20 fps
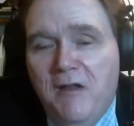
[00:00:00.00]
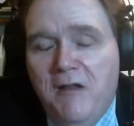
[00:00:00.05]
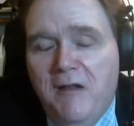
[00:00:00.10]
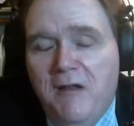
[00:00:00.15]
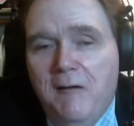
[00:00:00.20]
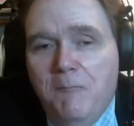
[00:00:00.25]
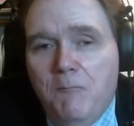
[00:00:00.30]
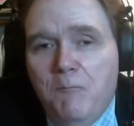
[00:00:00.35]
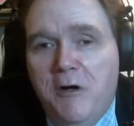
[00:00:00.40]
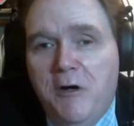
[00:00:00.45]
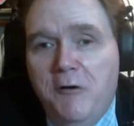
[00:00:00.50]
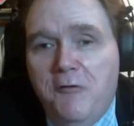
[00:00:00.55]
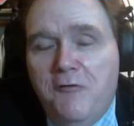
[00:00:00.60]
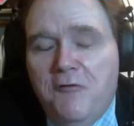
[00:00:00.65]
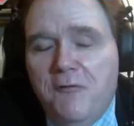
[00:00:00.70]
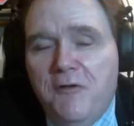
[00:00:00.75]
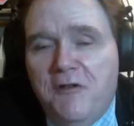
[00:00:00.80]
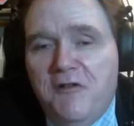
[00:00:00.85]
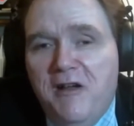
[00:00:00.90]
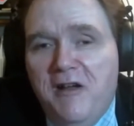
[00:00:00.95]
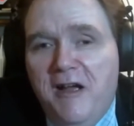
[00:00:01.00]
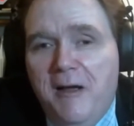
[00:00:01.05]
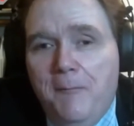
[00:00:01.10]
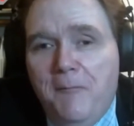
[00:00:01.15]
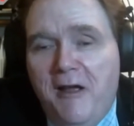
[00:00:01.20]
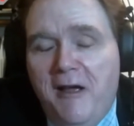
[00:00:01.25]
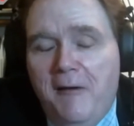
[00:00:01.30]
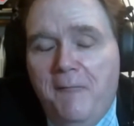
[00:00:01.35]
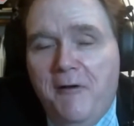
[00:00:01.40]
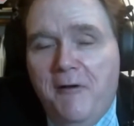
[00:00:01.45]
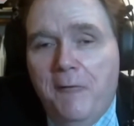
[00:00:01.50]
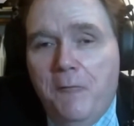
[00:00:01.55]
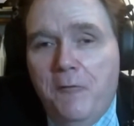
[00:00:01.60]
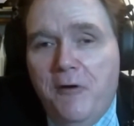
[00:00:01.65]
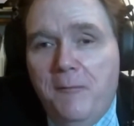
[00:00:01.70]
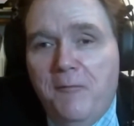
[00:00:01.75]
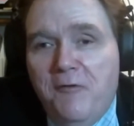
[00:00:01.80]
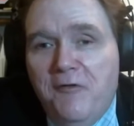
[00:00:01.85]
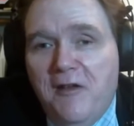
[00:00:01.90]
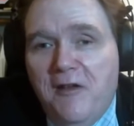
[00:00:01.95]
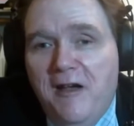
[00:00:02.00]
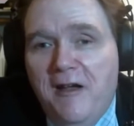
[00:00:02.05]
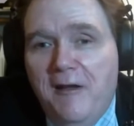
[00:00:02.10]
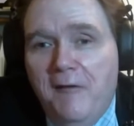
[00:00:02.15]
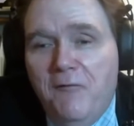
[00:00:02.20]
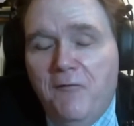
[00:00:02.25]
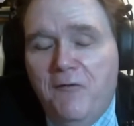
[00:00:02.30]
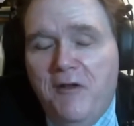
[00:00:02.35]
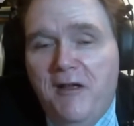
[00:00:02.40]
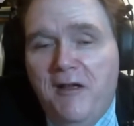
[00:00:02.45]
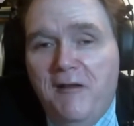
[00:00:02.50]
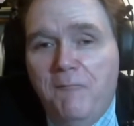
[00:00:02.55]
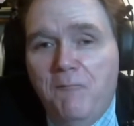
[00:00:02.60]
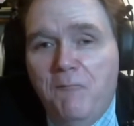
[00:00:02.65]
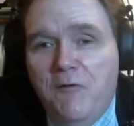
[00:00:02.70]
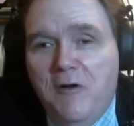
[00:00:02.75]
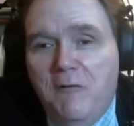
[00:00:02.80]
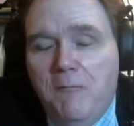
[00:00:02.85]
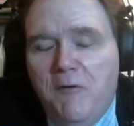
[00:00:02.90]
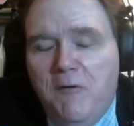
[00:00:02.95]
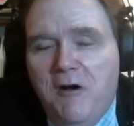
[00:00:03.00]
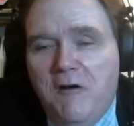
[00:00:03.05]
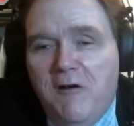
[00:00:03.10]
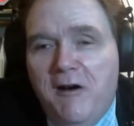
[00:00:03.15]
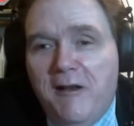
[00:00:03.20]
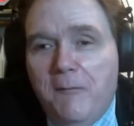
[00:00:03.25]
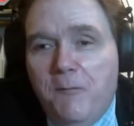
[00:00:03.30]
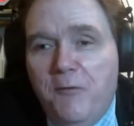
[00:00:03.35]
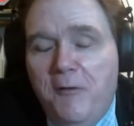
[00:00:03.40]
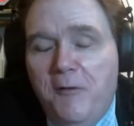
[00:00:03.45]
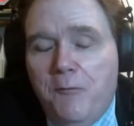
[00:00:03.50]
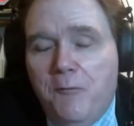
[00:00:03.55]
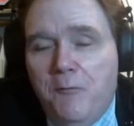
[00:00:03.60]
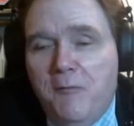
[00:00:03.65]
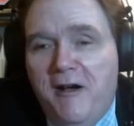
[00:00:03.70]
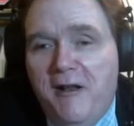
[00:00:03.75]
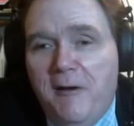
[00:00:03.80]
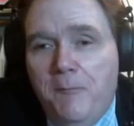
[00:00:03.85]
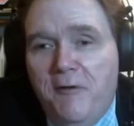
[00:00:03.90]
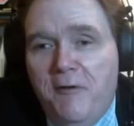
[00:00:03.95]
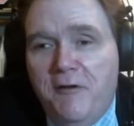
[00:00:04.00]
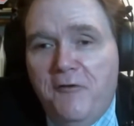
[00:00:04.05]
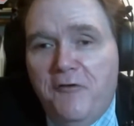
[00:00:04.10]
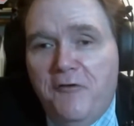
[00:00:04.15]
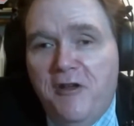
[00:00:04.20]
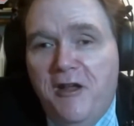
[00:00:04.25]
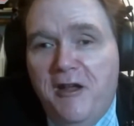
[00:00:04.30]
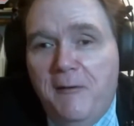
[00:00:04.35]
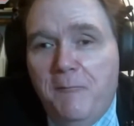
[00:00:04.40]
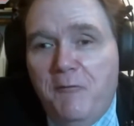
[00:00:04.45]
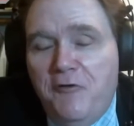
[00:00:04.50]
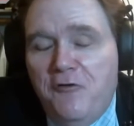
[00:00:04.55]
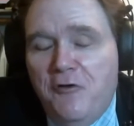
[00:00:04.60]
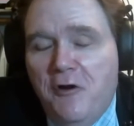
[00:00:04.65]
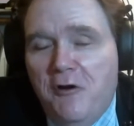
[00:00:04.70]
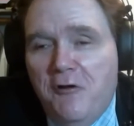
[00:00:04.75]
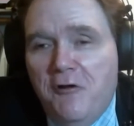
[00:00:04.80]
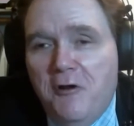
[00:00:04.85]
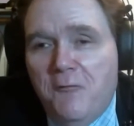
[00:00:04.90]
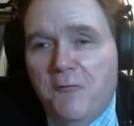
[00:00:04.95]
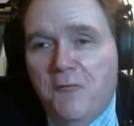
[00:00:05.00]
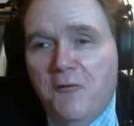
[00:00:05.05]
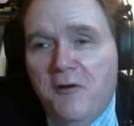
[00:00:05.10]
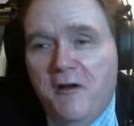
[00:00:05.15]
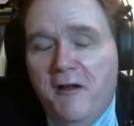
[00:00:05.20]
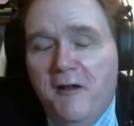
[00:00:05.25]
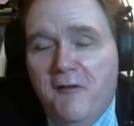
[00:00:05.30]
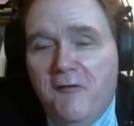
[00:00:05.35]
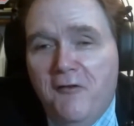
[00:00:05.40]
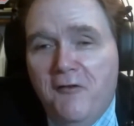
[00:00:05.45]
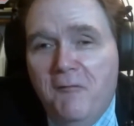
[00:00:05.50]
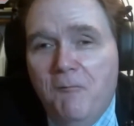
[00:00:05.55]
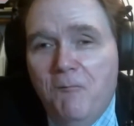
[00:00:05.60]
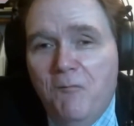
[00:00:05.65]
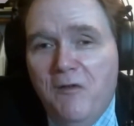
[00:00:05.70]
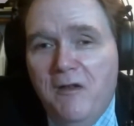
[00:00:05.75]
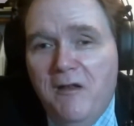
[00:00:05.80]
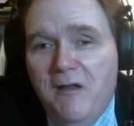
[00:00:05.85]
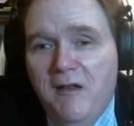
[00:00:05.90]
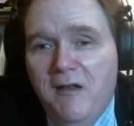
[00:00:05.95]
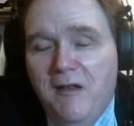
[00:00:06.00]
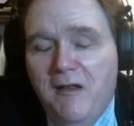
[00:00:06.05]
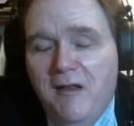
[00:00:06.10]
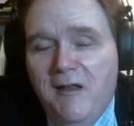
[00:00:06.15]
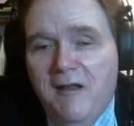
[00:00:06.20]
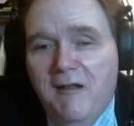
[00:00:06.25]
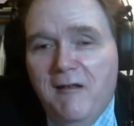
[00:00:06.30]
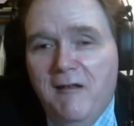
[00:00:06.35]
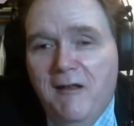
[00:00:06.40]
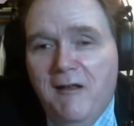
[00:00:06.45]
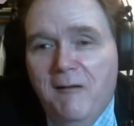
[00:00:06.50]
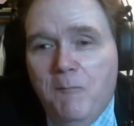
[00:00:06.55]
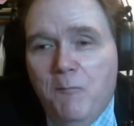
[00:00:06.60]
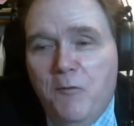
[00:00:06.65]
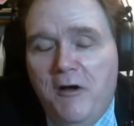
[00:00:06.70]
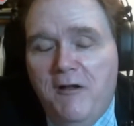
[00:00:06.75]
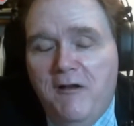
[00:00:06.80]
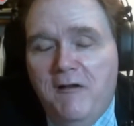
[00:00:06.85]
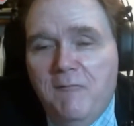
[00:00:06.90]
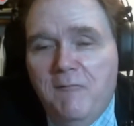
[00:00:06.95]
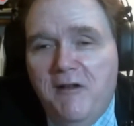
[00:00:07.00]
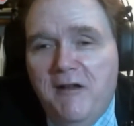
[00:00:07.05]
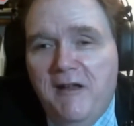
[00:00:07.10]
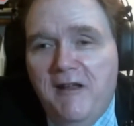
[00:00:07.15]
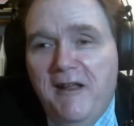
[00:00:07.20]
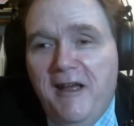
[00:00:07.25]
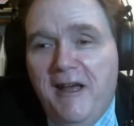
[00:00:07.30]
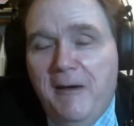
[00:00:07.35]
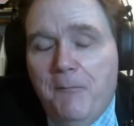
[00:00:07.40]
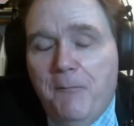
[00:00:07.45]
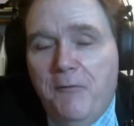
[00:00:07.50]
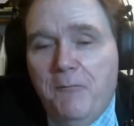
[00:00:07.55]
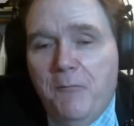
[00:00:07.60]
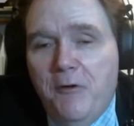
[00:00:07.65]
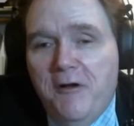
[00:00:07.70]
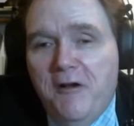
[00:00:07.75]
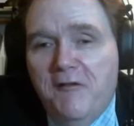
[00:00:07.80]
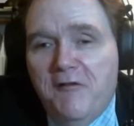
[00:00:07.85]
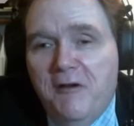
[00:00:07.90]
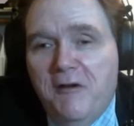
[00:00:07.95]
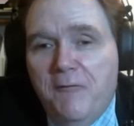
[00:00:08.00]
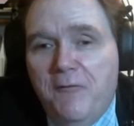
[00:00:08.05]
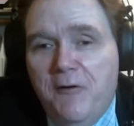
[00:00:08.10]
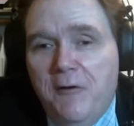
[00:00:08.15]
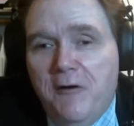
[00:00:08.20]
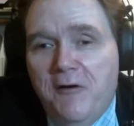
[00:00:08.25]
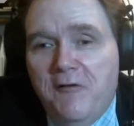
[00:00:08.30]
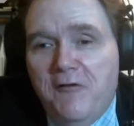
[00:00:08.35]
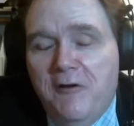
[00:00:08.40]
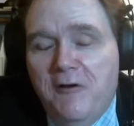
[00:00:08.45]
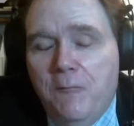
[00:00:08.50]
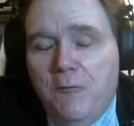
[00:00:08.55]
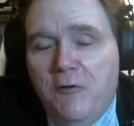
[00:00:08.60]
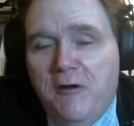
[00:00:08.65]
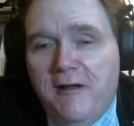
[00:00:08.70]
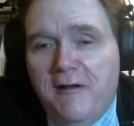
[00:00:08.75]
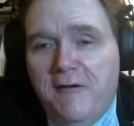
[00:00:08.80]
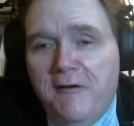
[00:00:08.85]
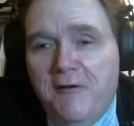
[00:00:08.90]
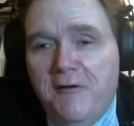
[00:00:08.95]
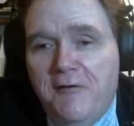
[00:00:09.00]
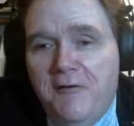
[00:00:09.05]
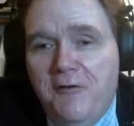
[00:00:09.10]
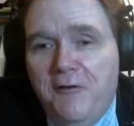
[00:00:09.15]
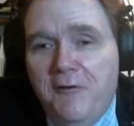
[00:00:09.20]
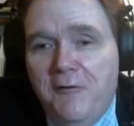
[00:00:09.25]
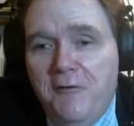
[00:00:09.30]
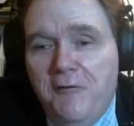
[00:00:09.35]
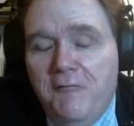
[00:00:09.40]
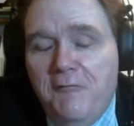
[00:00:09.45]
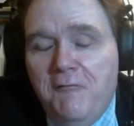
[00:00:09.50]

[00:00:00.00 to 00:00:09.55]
Most of the time having a website that a lot of people might have been ashamed to show to their friends. But it happened because I focused on what I could do,